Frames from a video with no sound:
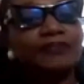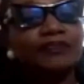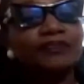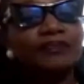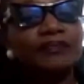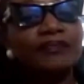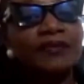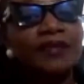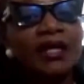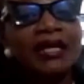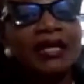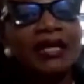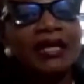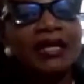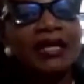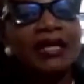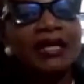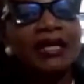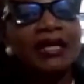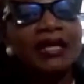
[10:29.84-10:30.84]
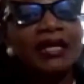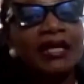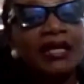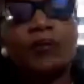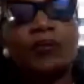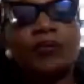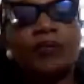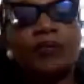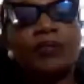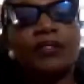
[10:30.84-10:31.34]
Do you
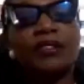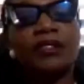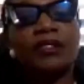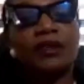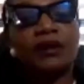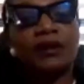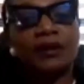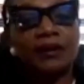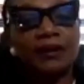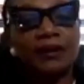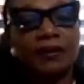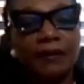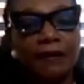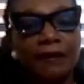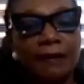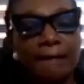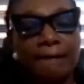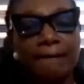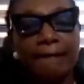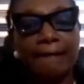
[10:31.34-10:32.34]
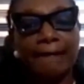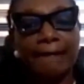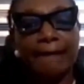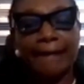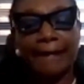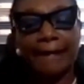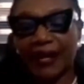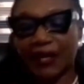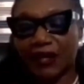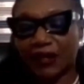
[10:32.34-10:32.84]
not think that this just
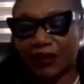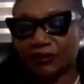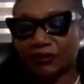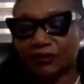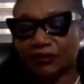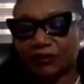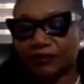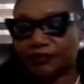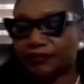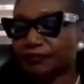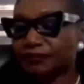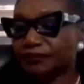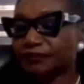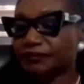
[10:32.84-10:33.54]
makes it very simple?